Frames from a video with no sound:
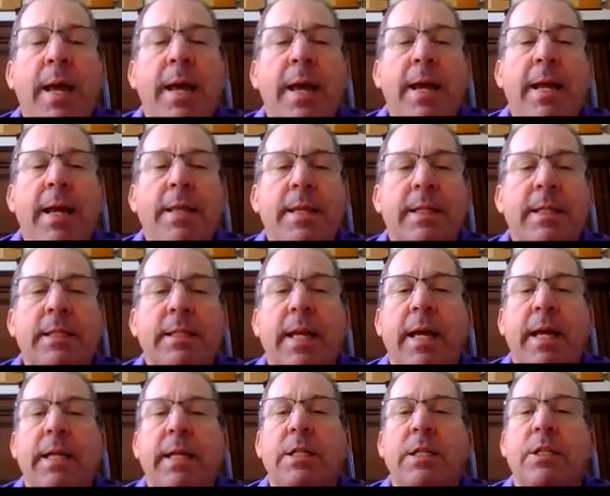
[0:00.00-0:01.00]
In this
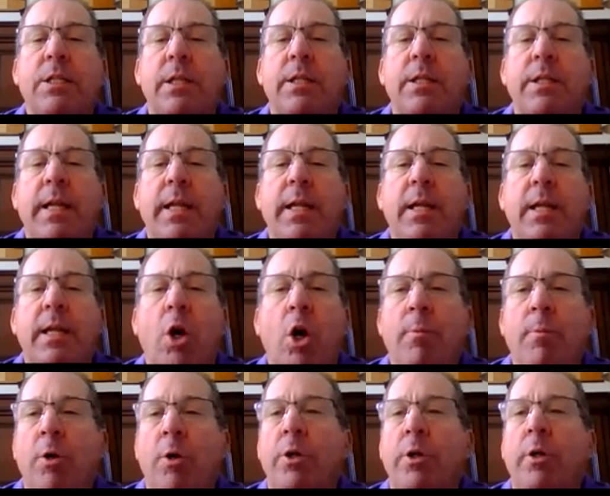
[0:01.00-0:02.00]
case, the
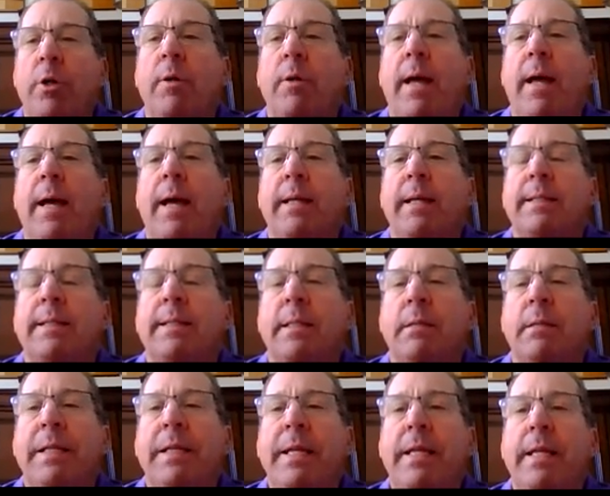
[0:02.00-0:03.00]
homeowner had
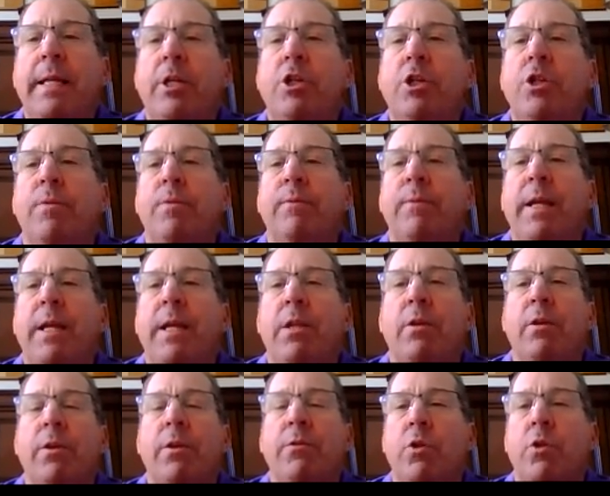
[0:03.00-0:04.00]
some leakage,
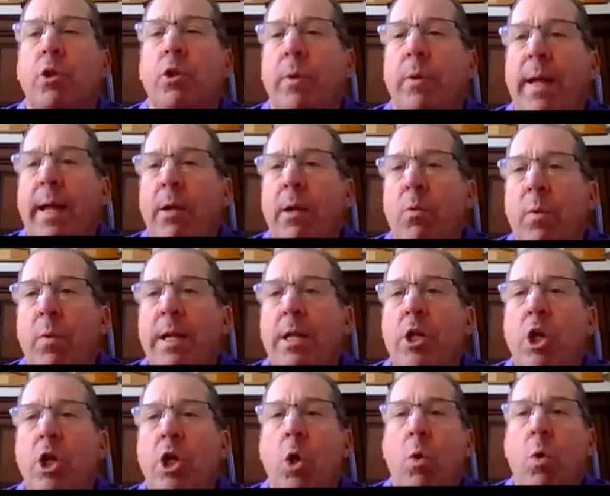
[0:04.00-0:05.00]
either through a
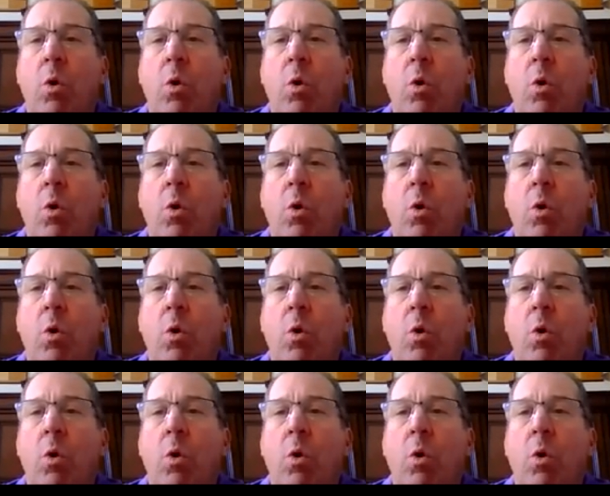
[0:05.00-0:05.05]
window